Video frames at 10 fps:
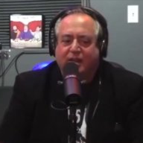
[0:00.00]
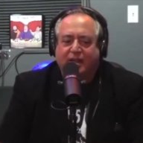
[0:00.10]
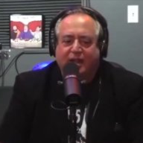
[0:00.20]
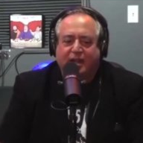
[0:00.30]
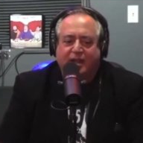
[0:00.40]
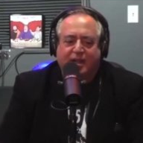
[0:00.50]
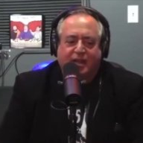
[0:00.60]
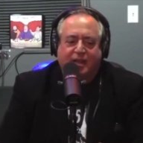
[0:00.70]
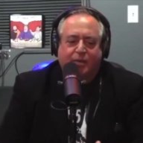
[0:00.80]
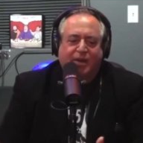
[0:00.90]

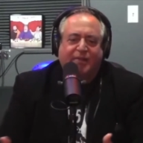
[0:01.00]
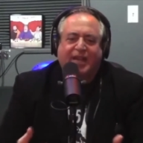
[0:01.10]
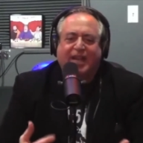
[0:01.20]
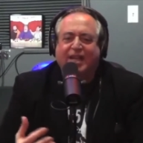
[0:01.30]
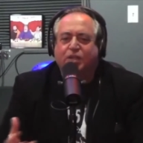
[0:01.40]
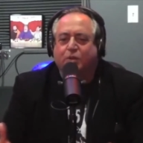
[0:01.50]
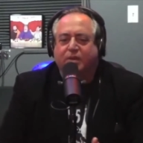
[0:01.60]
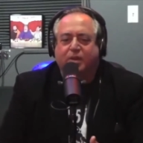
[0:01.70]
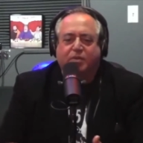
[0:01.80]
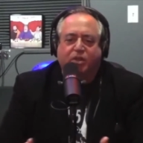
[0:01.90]
Uh, I don't even get into
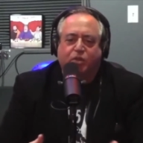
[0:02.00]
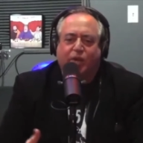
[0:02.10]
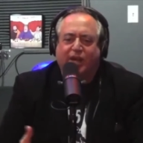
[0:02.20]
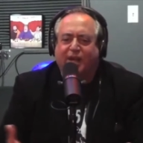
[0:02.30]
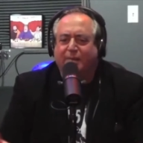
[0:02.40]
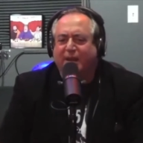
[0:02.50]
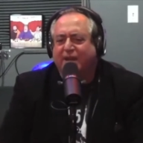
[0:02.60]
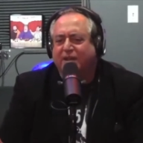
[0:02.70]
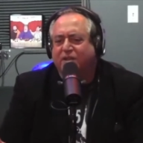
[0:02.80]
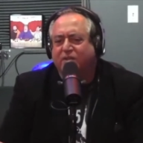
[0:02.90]
it. There was a tweet I
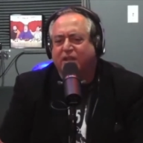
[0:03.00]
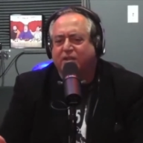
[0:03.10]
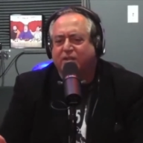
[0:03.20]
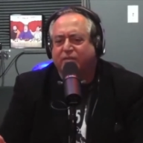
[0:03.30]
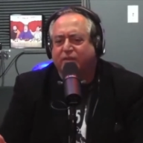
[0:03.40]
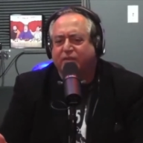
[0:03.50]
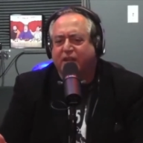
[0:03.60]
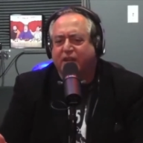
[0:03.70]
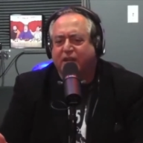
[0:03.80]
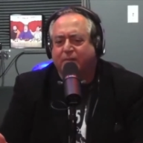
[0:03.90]
made in
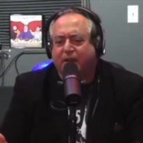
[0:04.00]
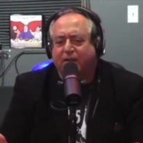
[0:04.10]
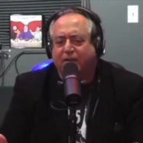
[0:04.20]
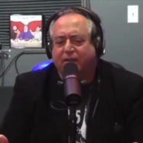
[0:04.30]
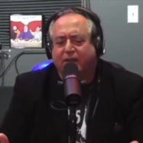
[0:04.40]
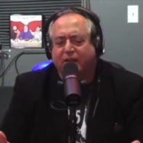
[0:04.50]
2015 about